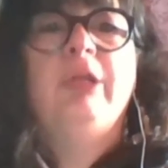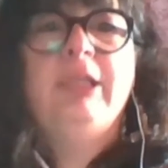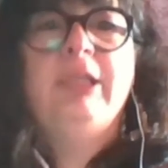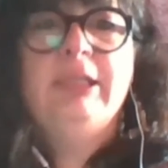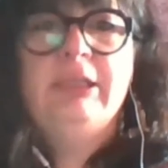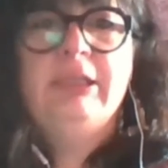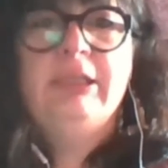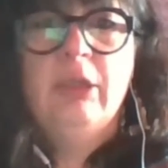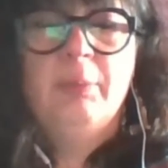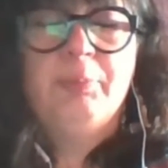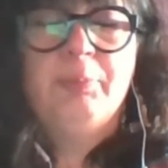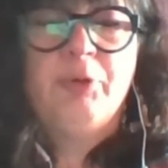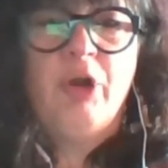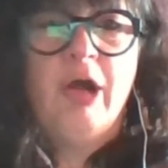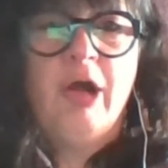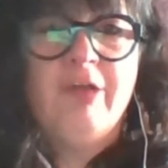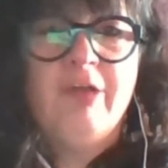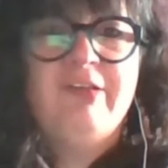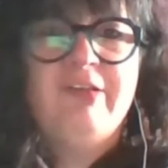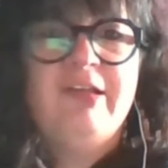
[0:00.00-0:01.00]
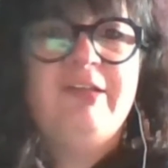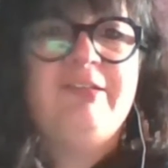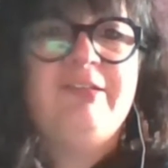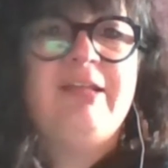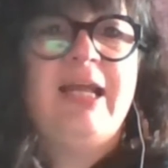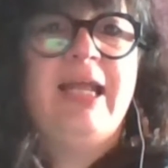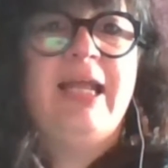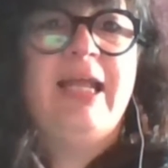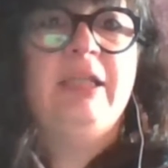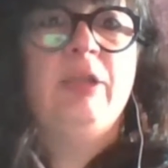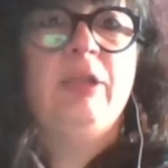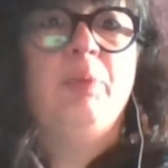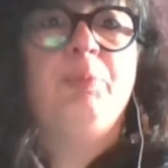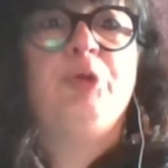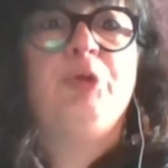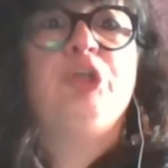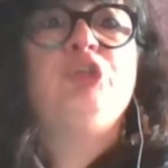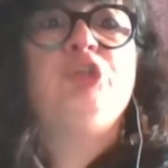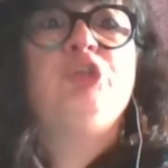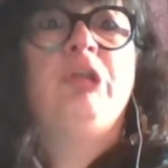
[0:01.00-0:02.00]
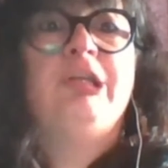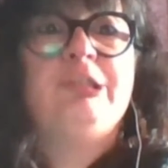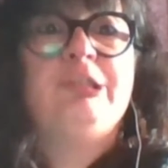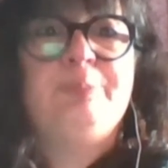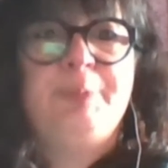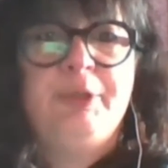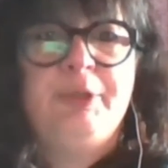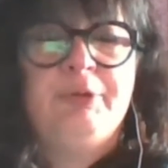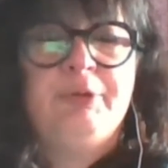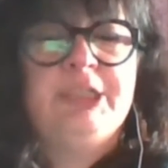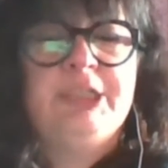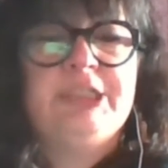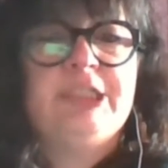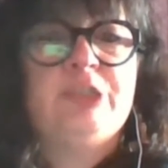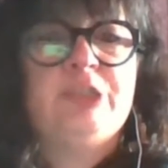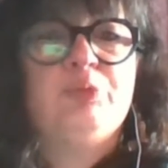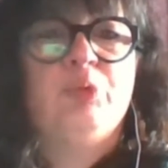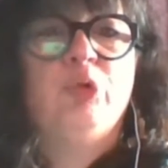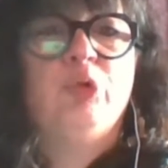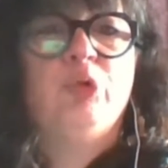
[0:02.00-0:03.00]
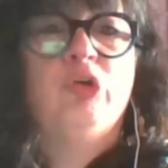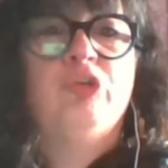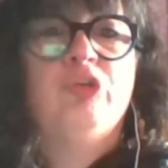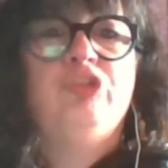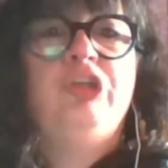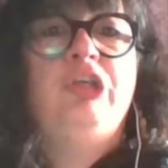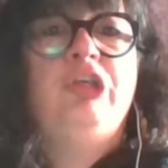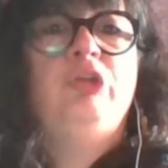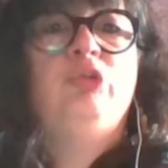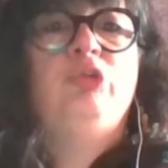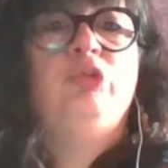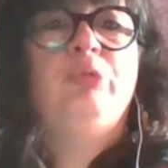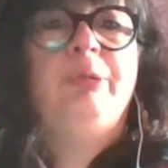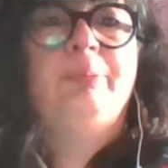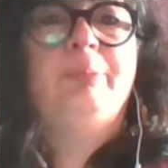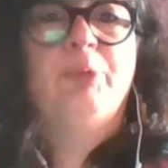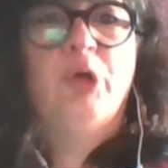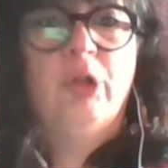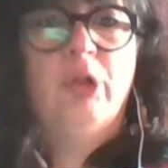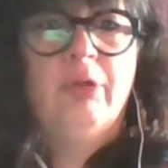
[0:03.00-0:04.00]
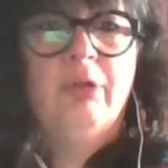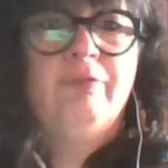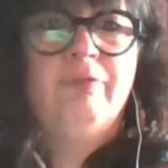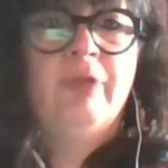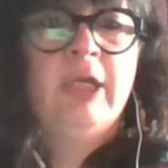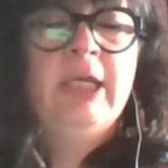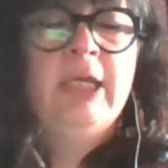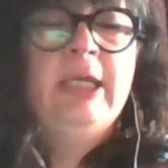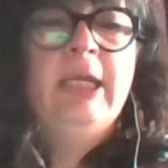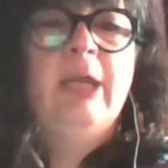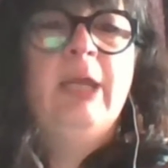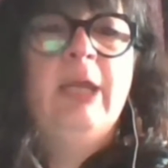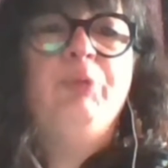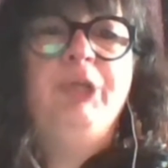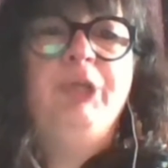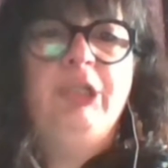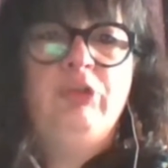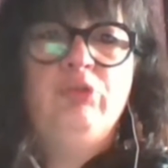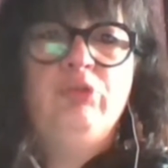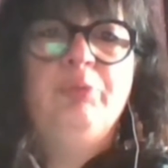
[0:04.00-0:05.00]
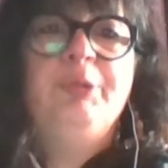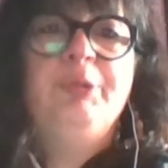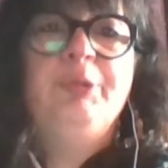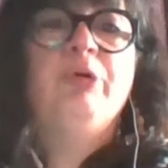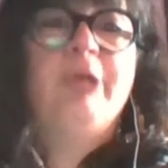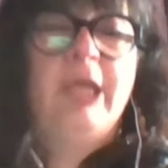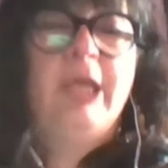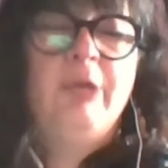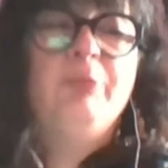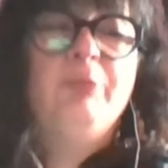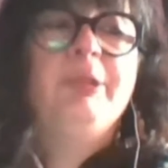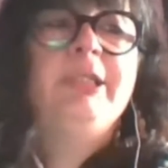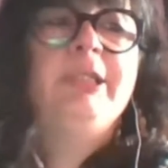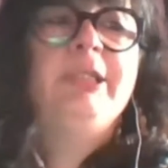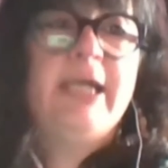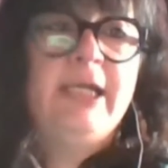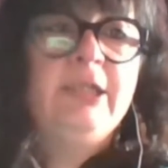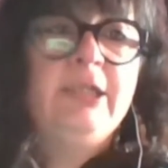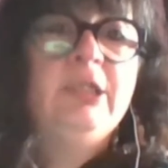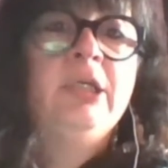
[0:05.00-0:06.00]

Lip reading: the process and the virtual experiences will continue to evolve, and we need to be okay with that